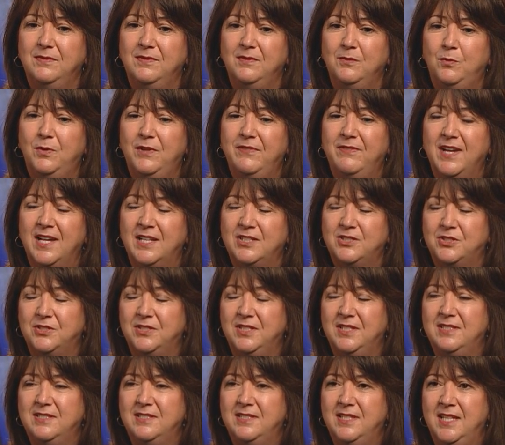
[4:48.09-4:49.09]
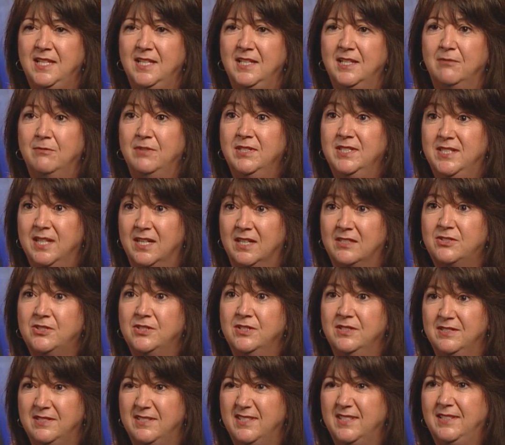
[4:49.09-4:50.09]
we've actually seen a
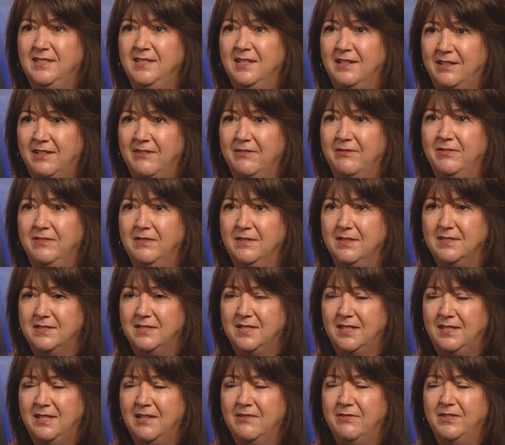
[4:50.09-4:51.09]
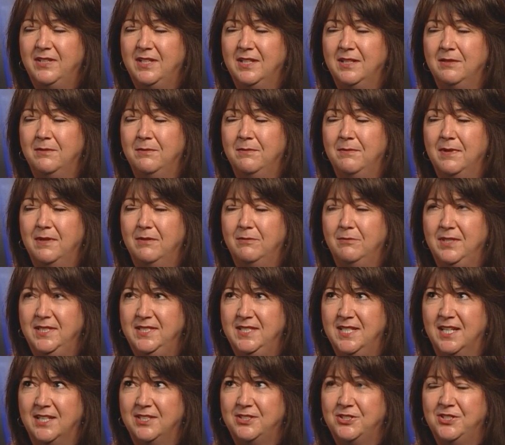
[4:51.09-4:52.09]
reduction, a significant
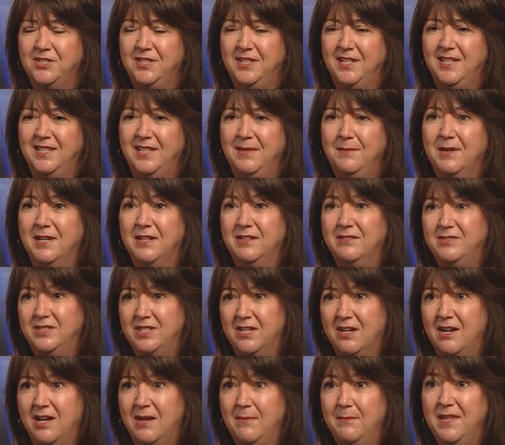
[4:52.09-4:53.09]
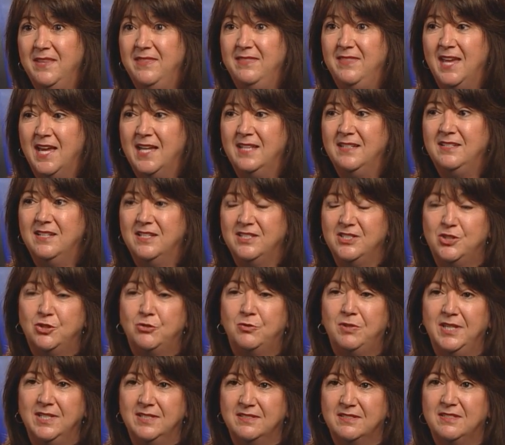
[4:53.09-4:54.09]
reduction in the amount of time, and that does
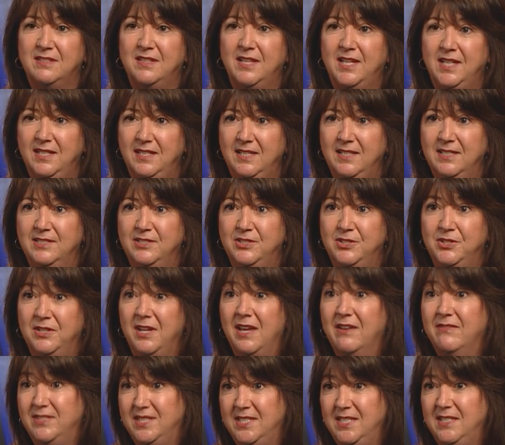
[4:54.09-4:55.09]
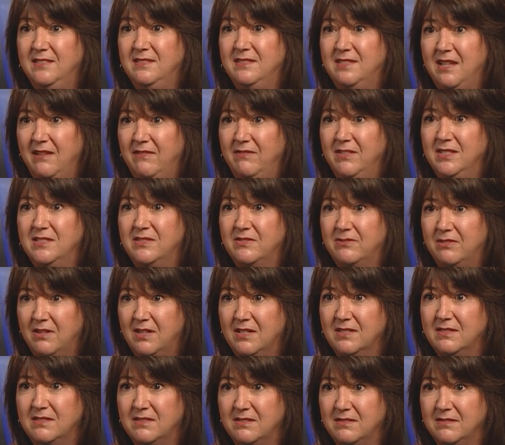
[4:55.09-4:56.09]
translate into FTE savings for
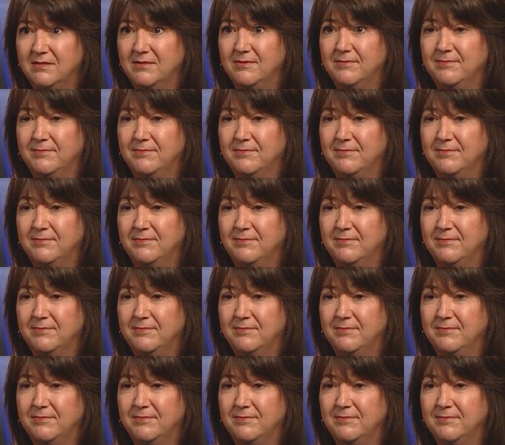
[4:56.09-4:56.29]
us.